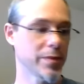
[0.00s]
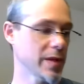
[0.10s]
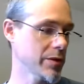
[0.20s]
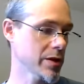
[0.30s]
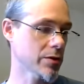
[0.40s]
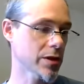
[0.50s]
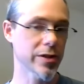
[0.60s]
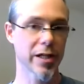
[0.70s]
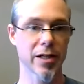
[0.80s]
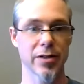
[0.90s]
namely
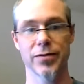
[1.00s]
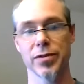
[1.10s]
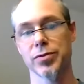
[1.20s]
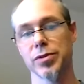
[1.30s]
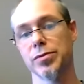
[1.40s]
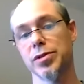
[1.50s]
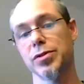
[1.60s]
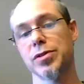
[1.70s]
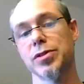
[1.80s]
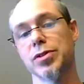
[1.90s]
quadratic filter
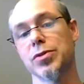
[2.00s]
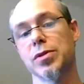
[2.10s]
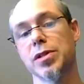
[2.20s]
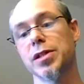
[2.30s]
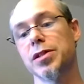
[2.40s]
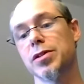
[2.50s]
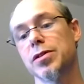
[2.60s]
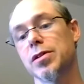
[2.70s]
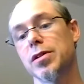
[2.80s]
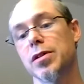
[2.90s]
reduces to a
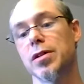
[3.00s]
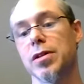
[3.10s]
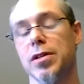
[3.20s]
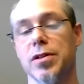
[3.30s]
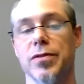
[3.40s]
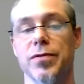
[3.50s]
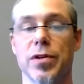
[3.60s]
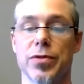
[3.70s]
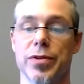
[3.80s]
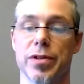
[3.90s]
linear
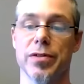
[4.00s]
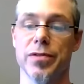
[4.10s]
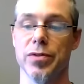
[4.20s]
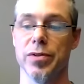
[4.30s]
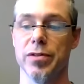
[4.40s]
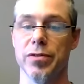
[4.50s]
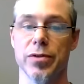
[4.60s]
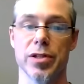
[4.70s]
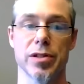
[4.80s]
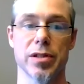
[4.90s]
filter if and only if
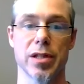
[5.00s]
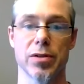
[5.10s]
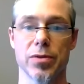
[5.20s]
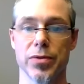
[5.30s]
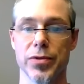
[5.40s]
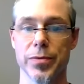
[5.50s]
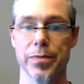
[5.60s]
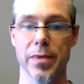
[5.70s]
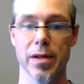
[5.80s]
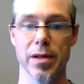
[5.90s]
equation 10 holds.
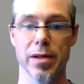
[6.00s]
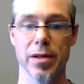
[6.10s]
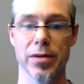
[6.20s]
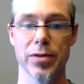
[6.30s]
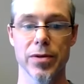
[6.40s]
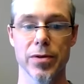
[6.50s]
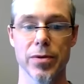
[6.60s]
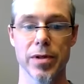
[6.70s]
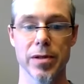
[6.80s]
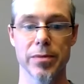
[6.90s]

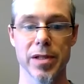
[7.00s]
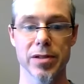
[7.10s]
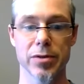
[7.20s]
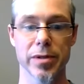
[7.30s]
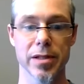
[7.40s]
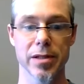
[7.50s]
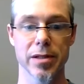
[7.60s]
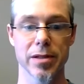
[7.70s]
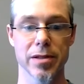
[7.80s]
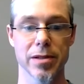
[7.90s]
So that's a quick
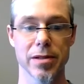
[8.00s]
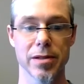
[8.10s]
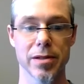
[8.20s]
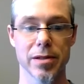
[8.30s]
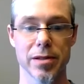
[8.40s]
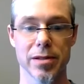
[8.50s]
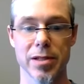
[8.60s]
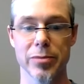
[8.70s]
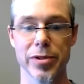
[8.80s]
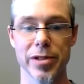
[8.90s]

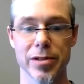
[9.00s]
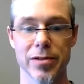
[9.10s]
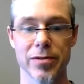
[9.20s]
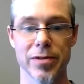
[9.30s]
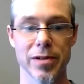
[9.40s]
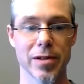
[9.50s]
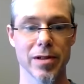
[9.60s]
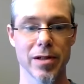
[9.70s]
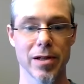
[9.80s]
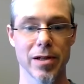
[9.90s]
summary of
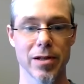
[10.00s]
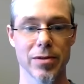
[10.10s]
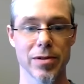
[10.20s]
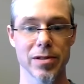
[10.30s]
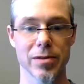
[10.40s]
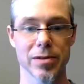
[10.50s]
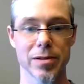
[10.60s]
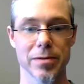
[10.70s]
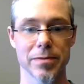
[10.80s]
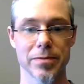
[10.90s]
our
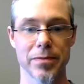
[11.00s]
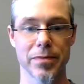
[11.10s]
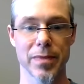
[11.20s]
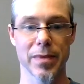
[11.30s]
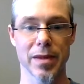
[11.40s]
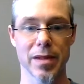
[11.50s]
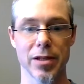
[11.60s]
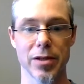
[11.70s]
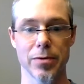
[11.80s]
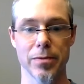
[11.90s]
results.
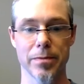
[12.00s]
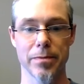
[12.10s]
Thank you.